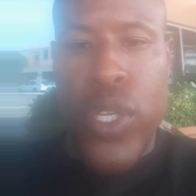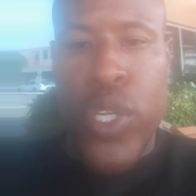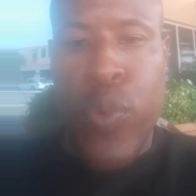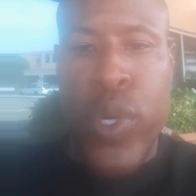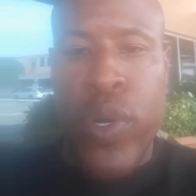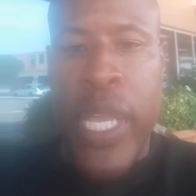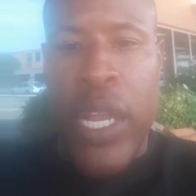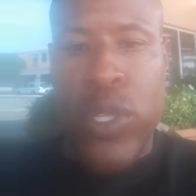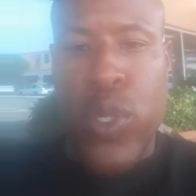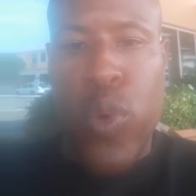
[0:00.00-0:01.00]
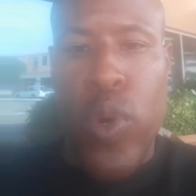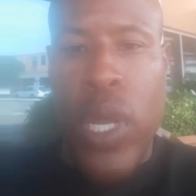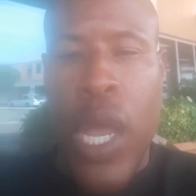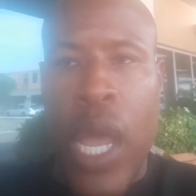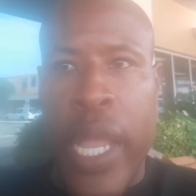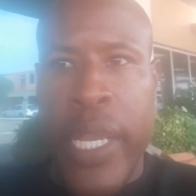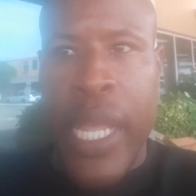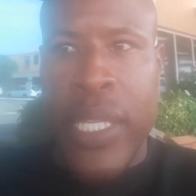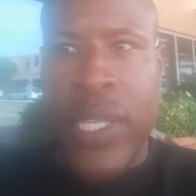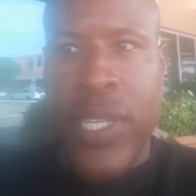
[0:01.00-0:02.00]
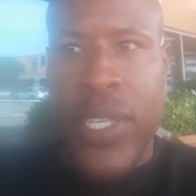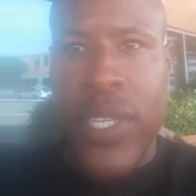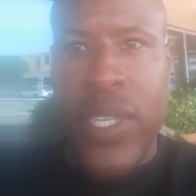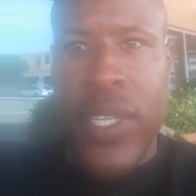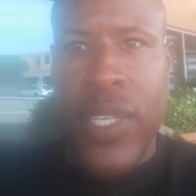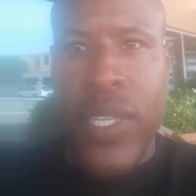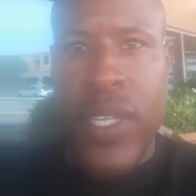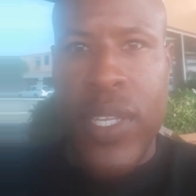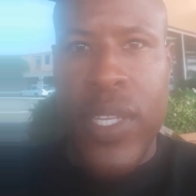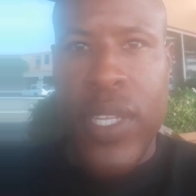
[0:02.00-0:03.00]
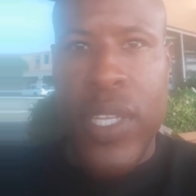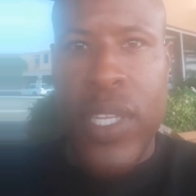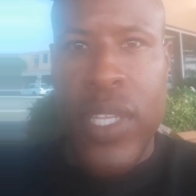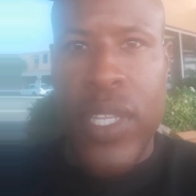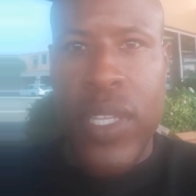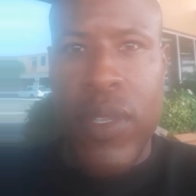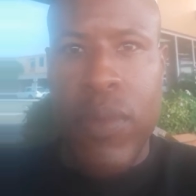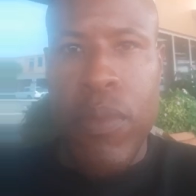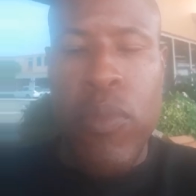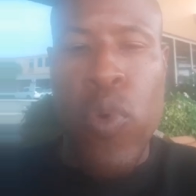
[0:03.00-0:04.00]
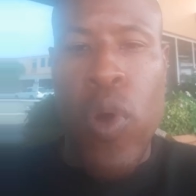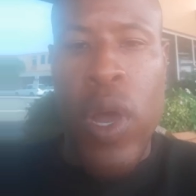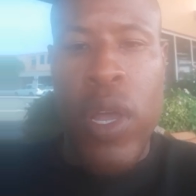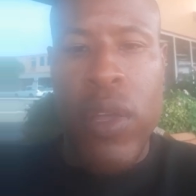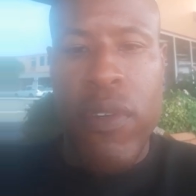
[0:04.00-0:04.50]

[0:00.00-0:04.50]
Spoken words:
you will get a tour guide that's more,